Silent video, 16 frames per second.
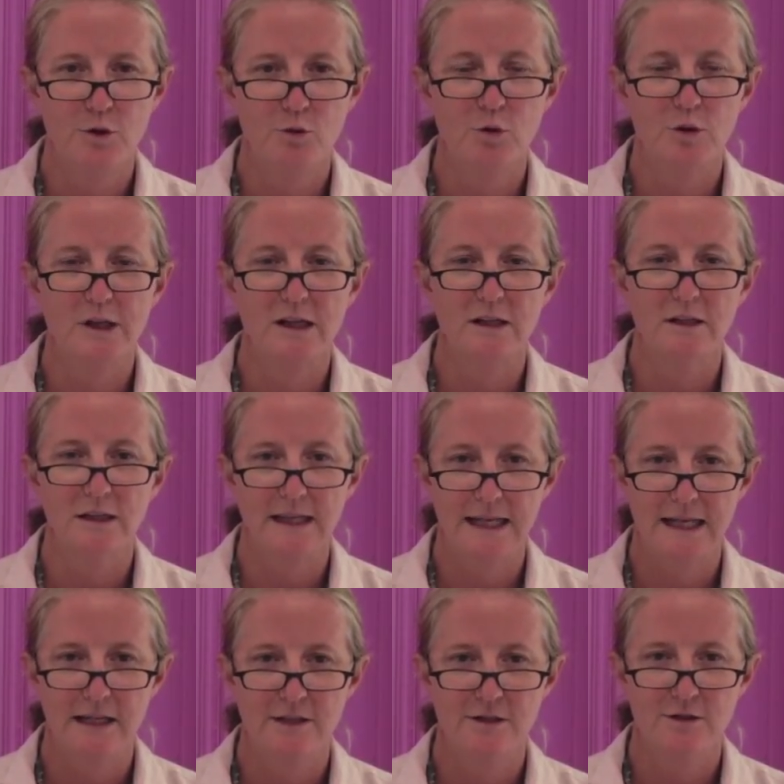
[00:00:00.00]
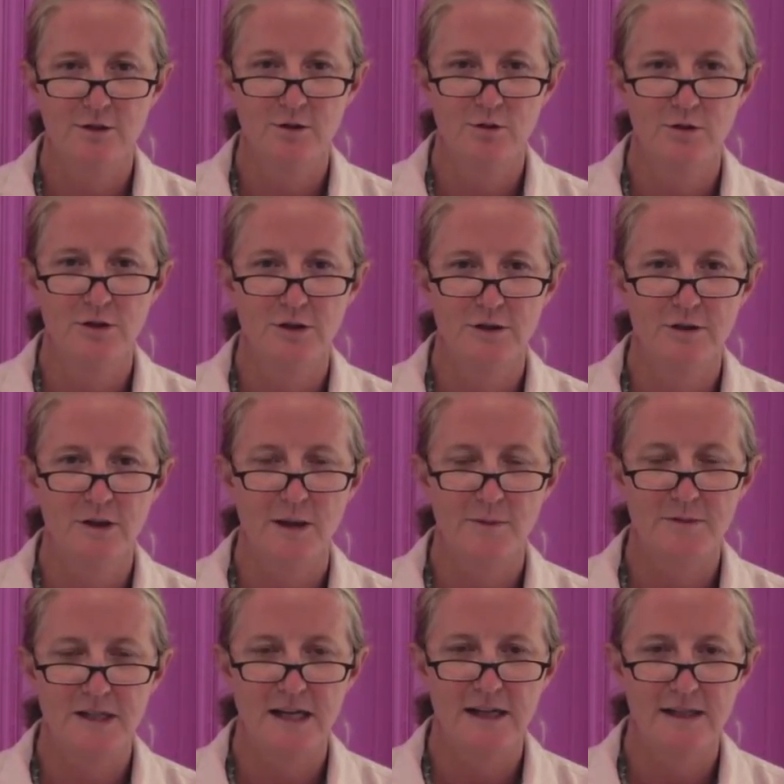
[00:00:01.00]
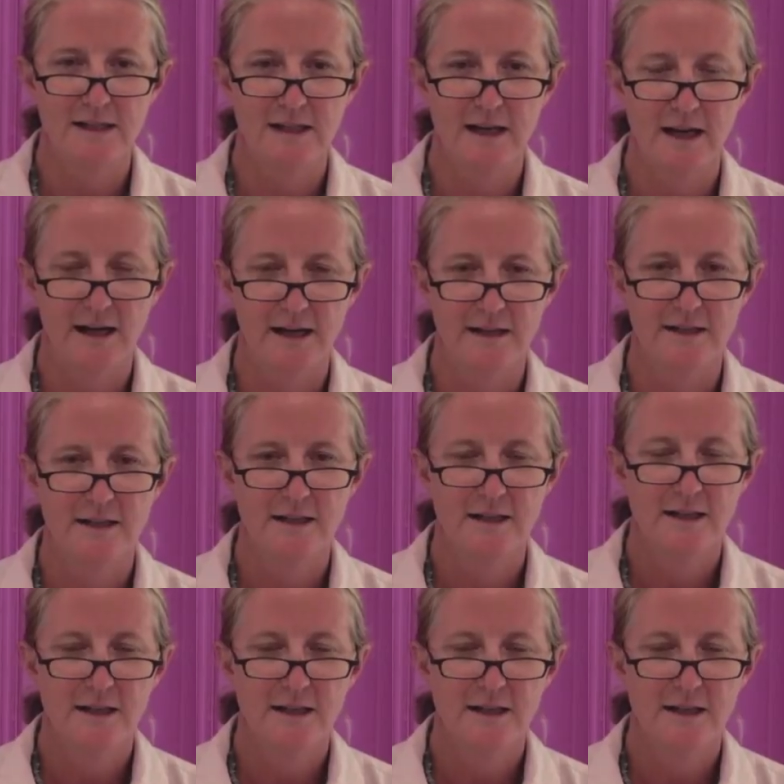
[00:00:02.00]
you will get a link to the updated diet.